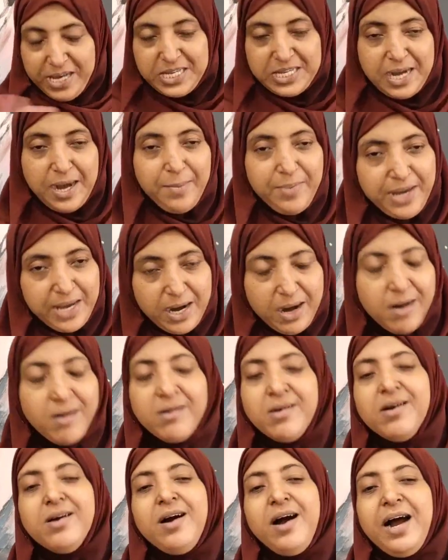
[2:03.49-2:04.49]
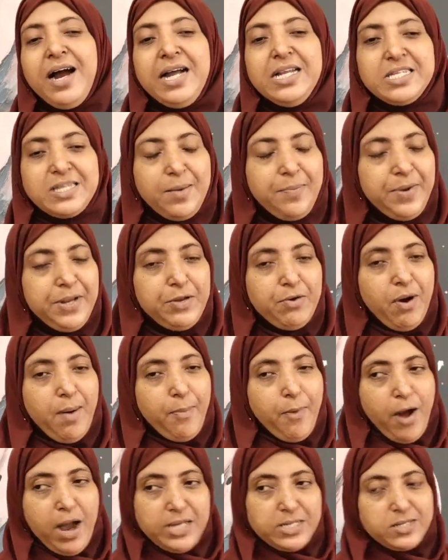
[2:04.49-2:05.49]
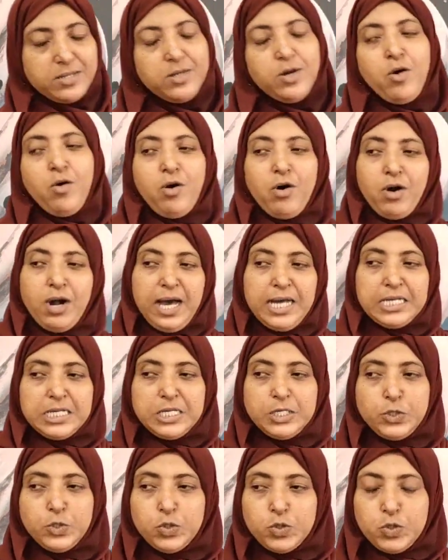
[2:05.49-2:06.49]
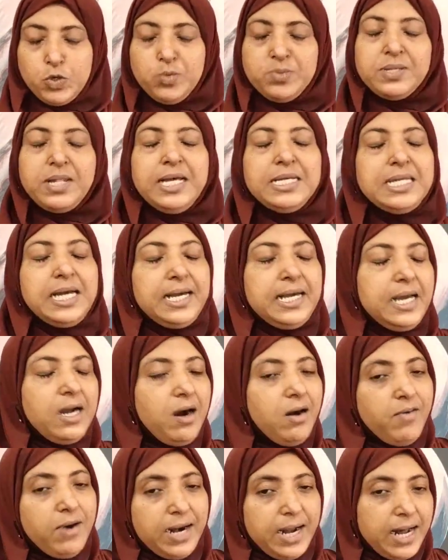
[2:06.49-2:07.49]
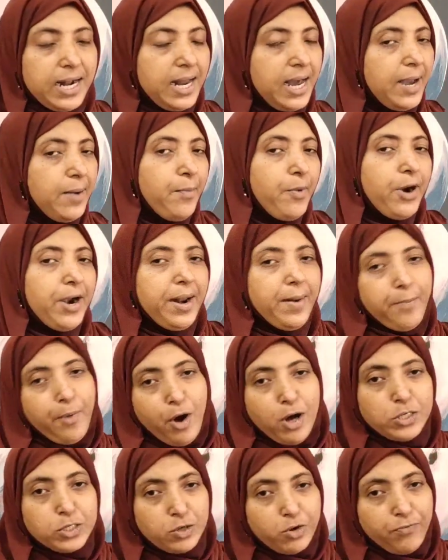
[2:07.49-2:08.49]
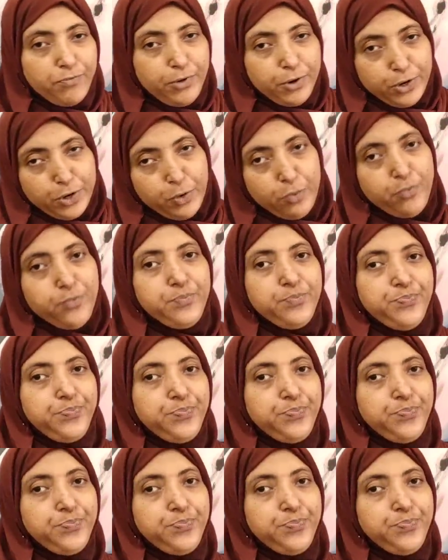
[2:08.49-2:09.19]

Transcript: Please come here and submit your points. All other two groups, listen here. What are the important points of Lulu?